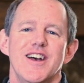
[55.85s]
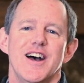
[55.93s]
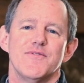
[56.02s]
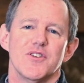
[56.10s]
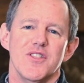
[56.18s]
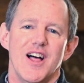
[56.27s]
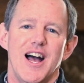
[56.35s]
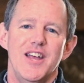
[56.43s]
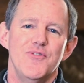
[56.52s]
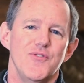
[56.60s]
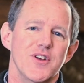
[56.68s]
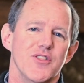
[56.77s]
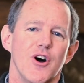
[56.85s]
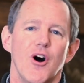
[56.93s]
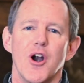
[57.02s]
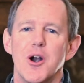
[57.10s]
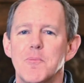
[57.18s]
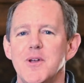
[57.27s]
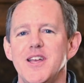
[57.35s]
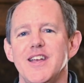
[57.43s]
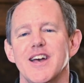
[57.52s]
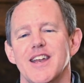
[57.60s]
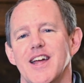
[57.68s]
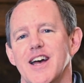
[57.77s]
after life in the
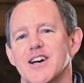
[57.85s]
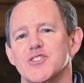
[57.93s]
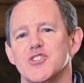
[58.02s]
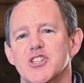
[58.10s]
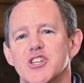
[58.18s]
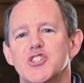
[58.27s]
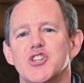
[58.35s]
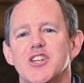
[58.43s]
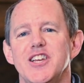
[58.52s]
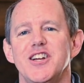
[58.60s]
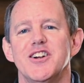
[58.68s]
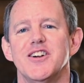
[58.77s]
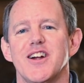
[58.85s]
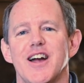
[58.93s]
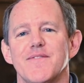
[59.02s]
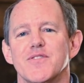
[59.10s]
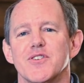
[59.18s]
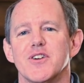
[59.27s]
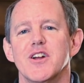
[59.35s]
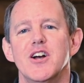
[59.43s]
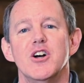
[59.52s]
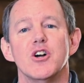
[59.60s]
Army and as an engineer, after